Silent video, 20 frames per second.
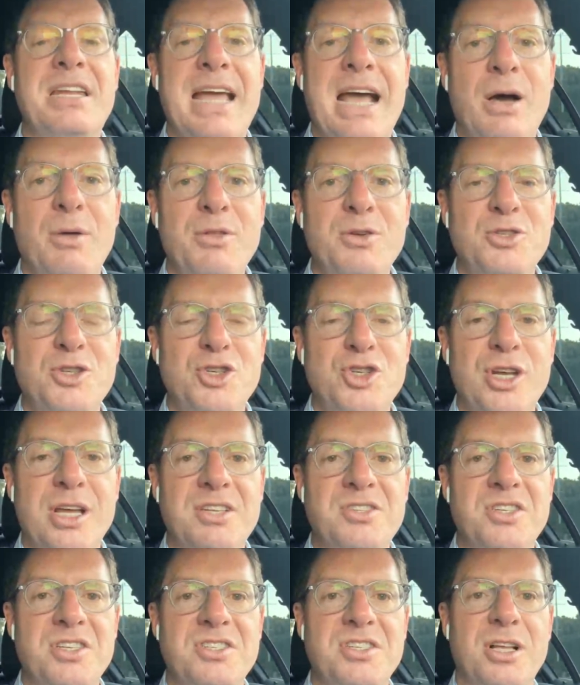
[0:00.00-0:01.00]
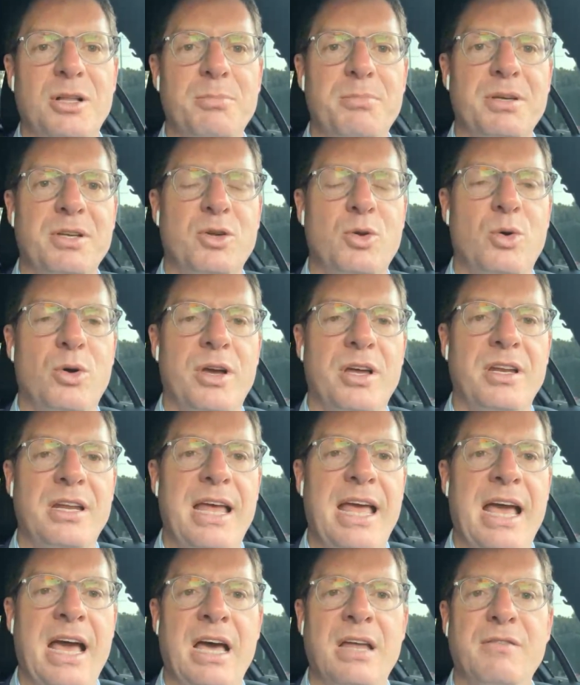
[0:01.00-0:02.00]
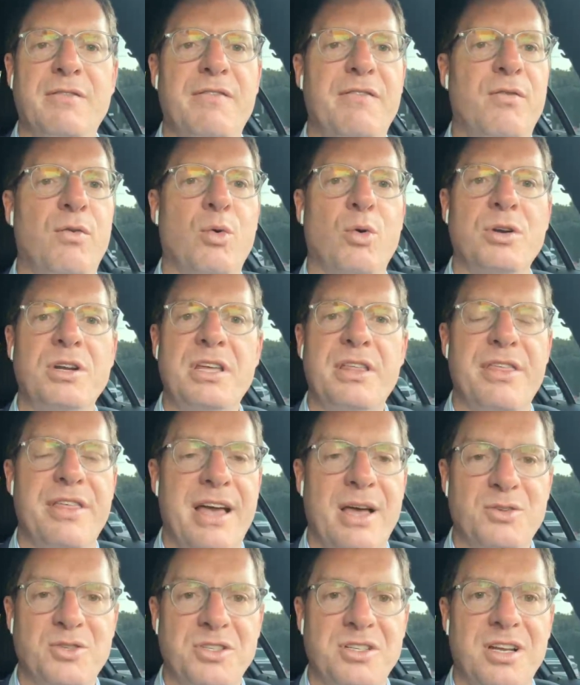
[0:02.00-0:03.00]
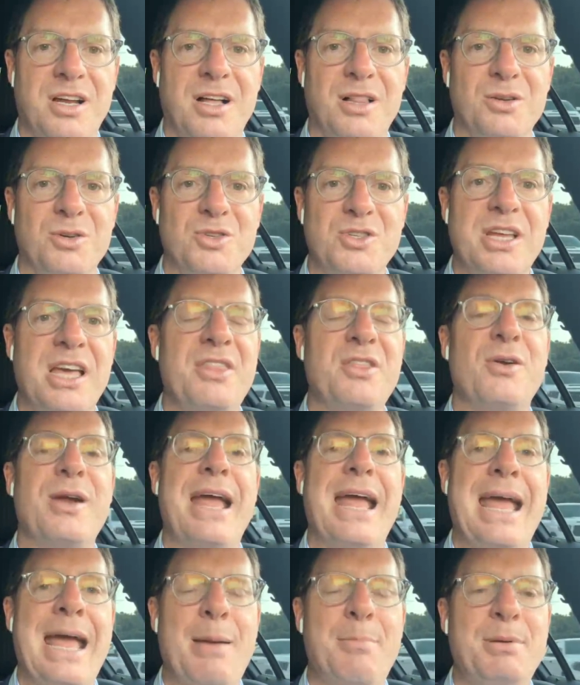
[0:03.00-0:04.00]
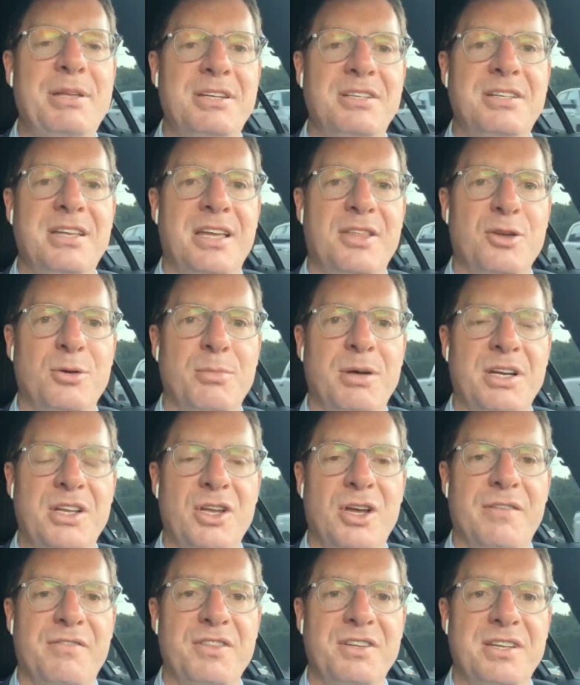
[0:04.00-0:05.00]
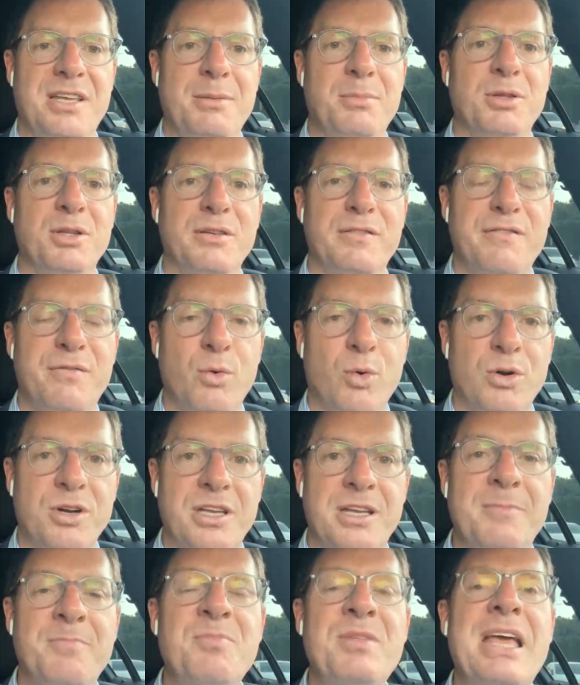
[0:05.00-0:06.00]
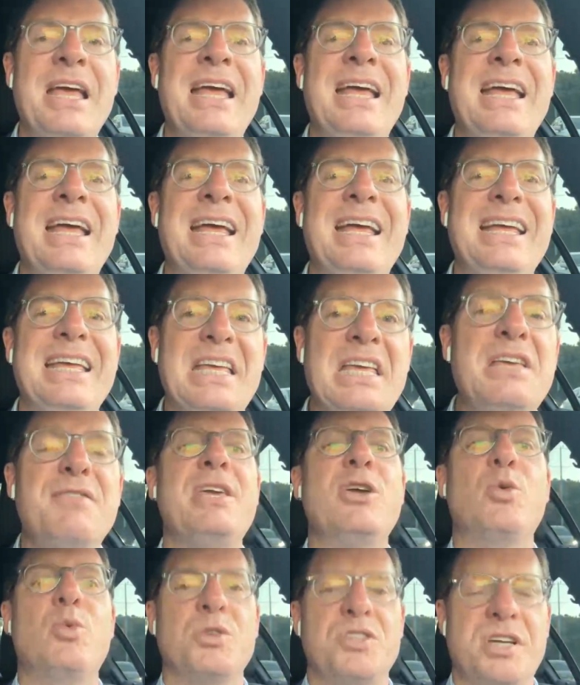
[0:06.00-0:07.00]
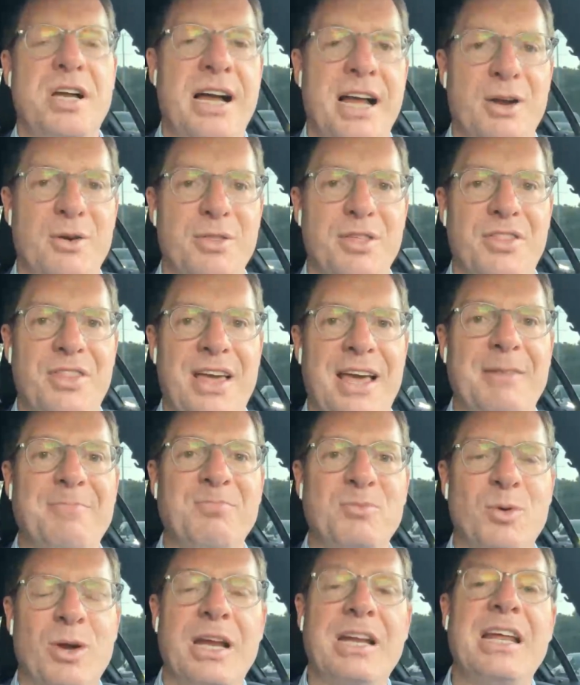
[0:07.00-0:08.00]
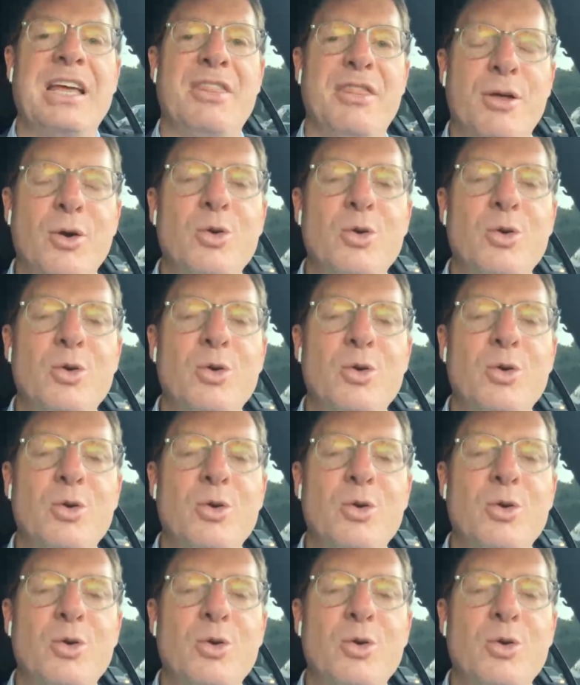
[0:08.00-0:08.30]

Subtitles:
Now there's a chance to sell Bitcoin at $40,000, and they're happy to take their money off the table at 40. Peak was higher than that, right?